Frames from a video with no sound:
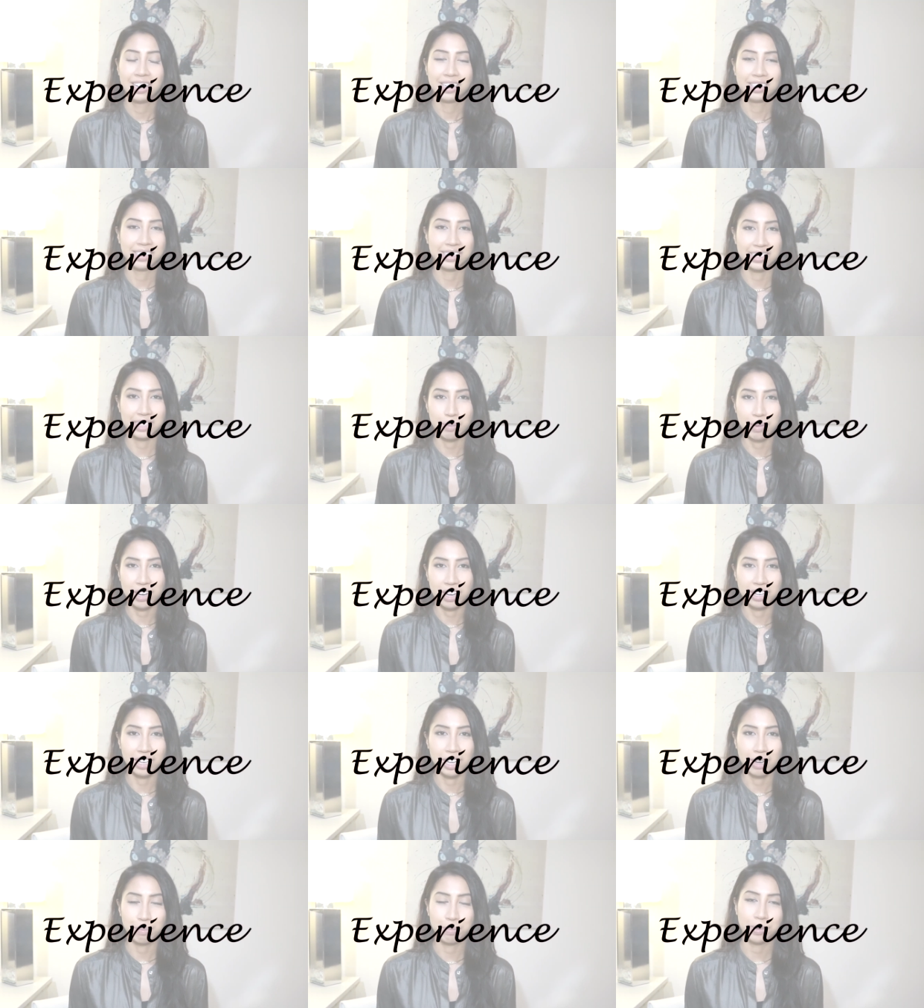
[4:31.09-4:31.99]
To sum it all
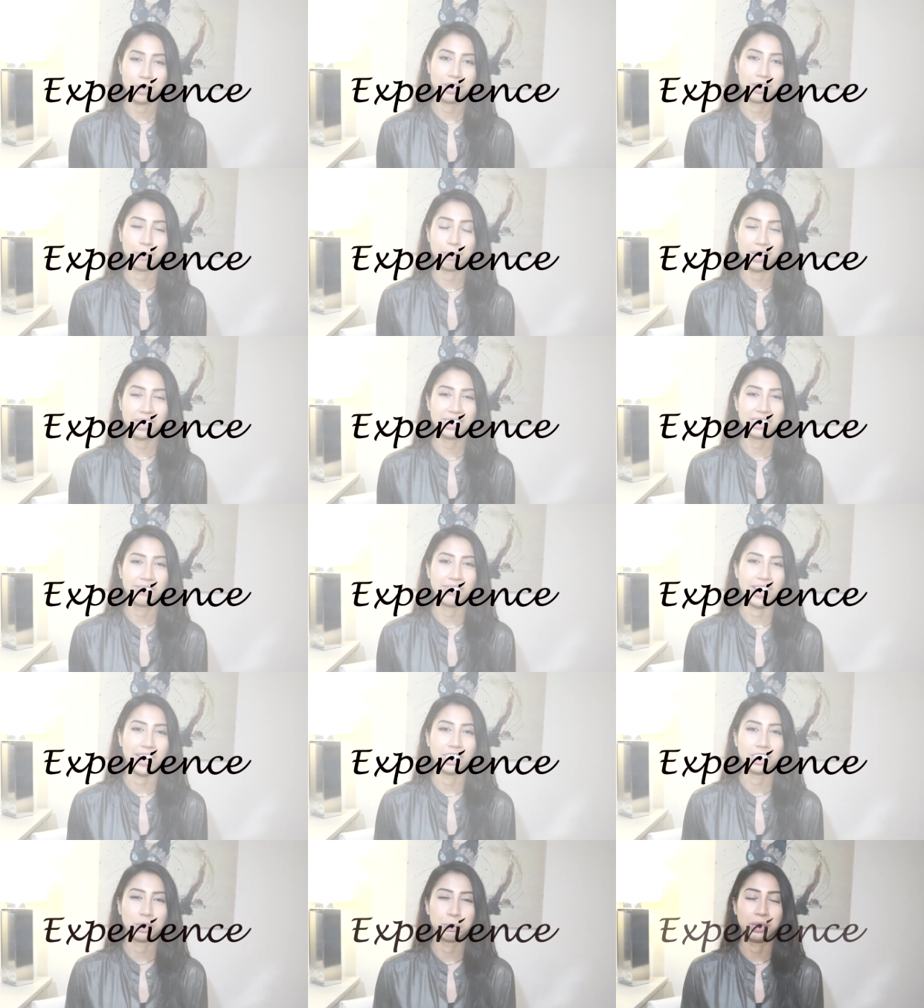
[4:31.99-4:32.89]
up, the biggest
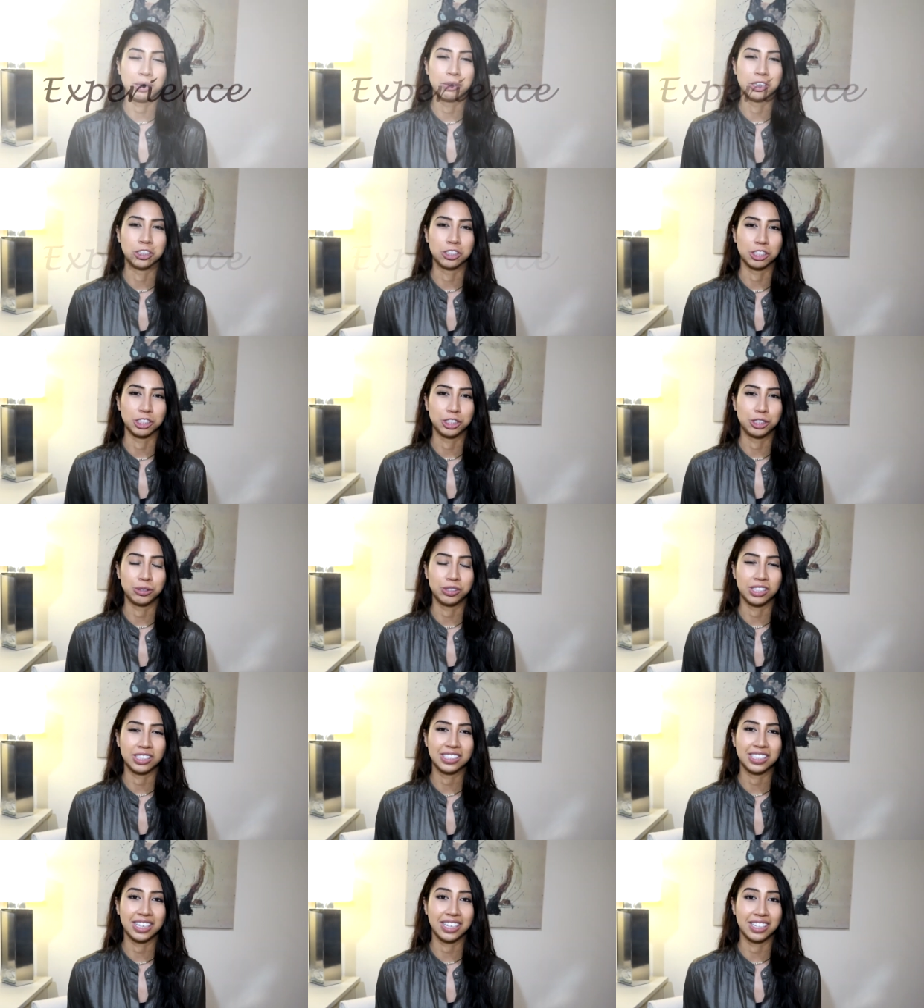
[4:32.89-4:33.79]
advantage to being a mature
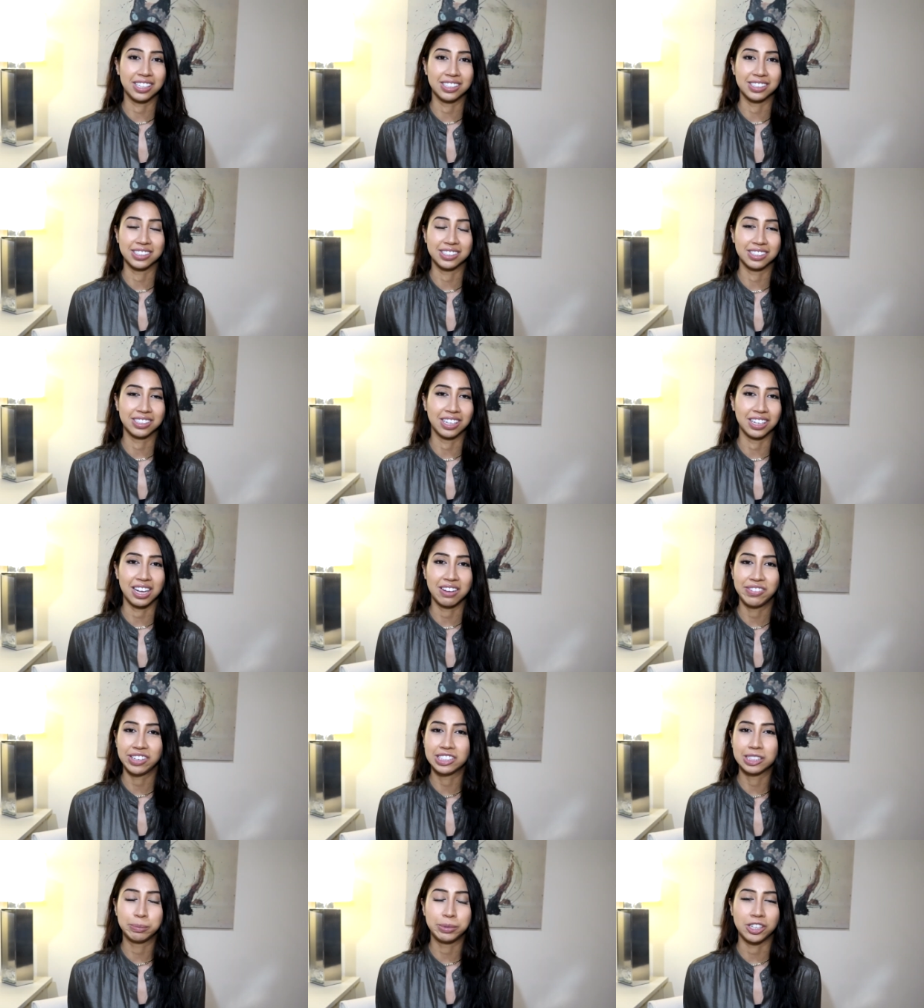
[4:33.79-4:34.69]
student is the life
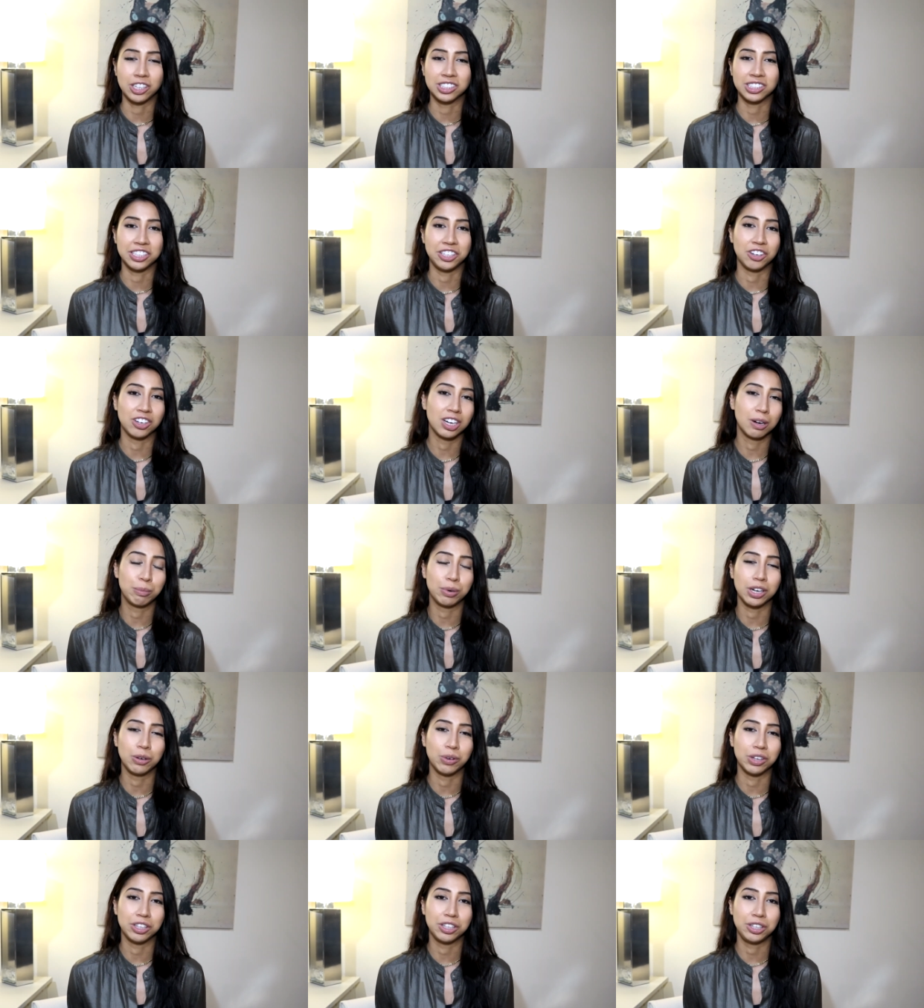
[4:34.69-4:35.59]
experience that you're going to
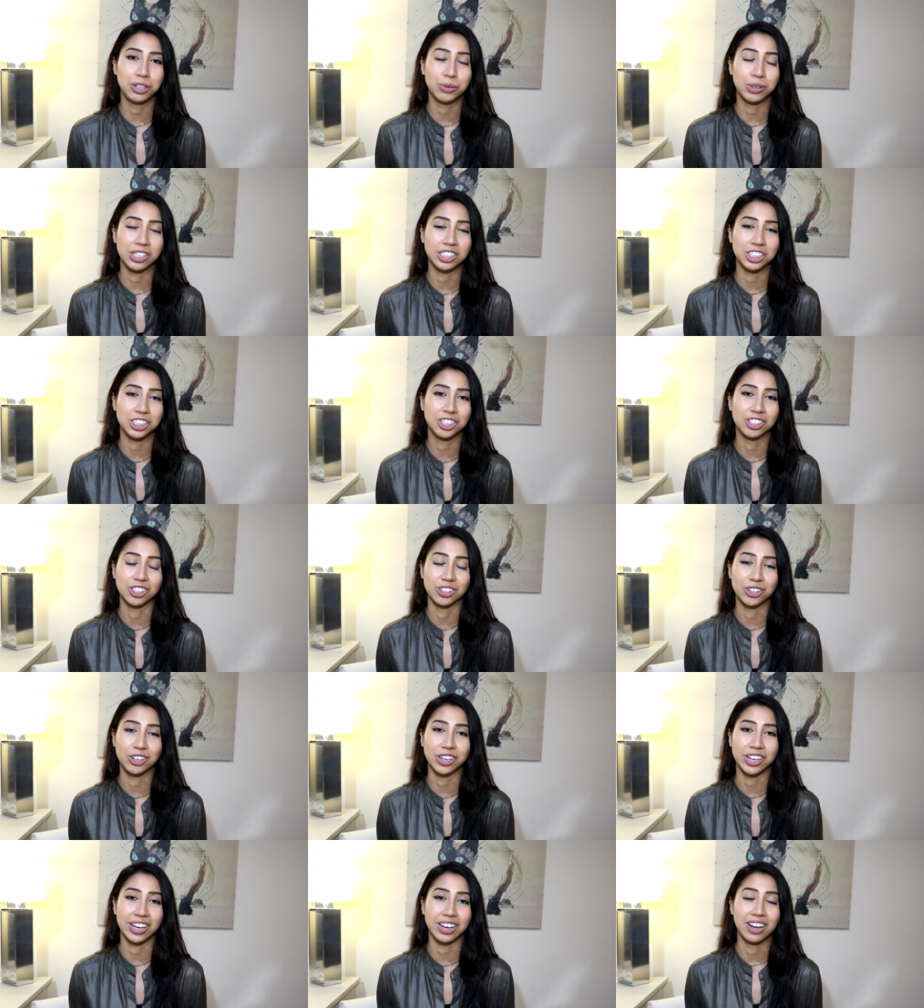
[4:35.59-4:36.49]
bring with you into your
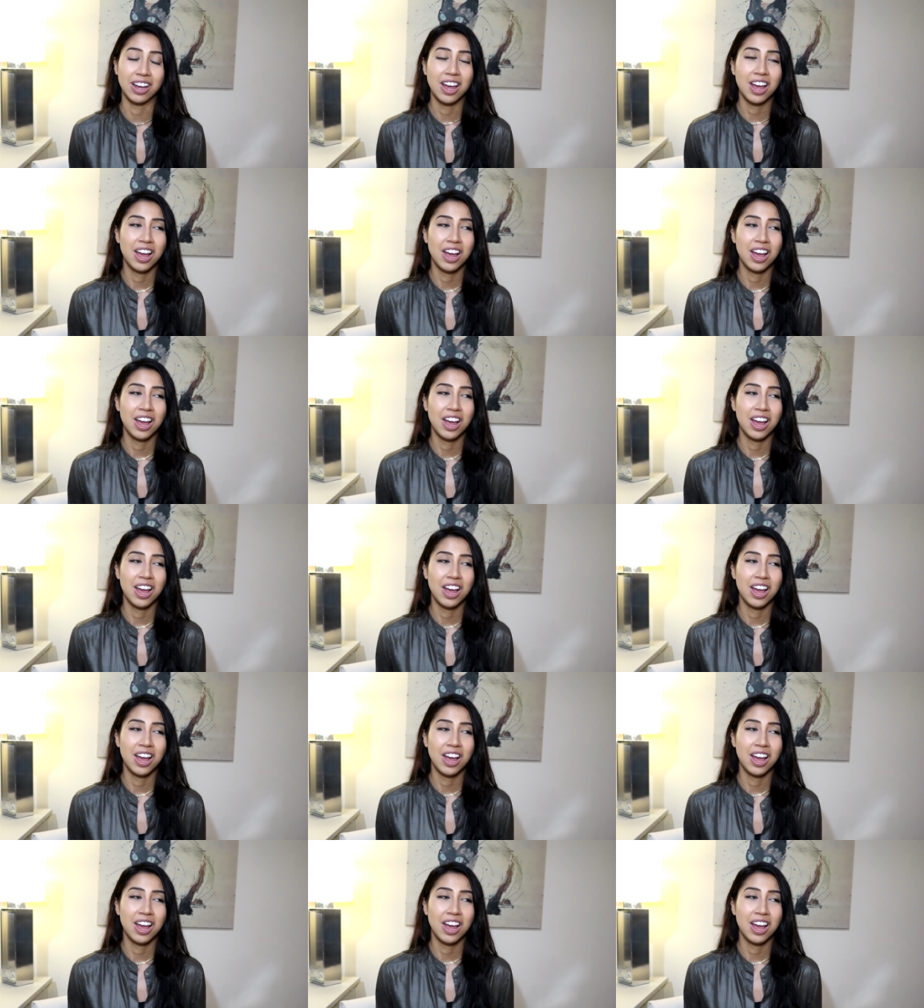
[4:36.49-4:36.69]
learning.